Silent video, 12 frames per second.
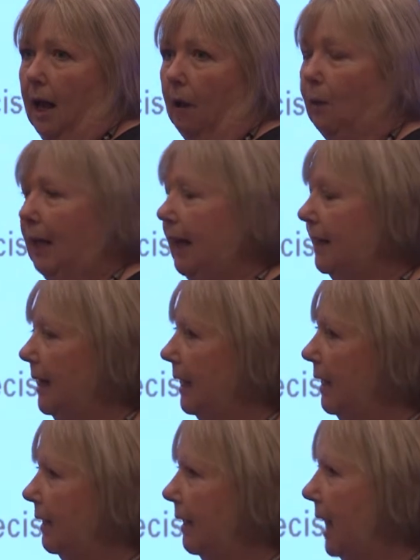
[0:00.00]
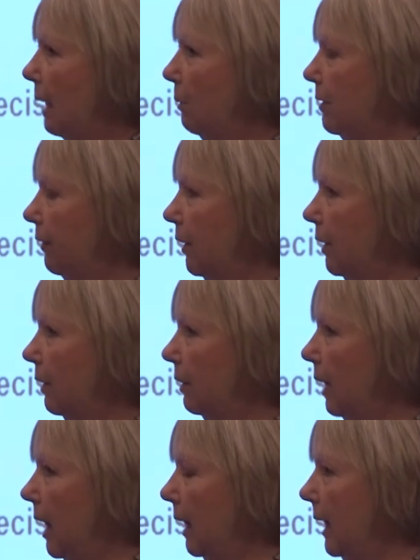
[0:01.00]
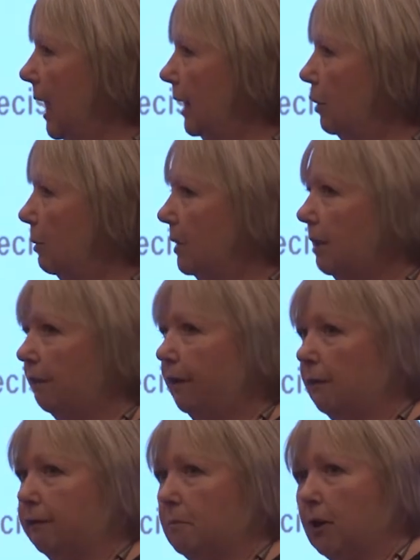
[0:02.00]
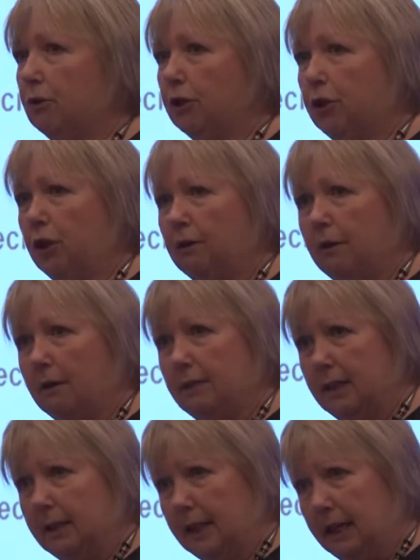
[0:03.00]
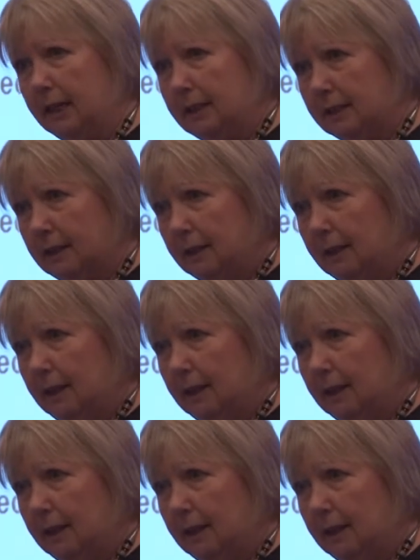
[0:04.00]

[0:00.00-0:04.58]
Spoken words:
And when I tell you that that was for a client who was suffering from motor neurone disease,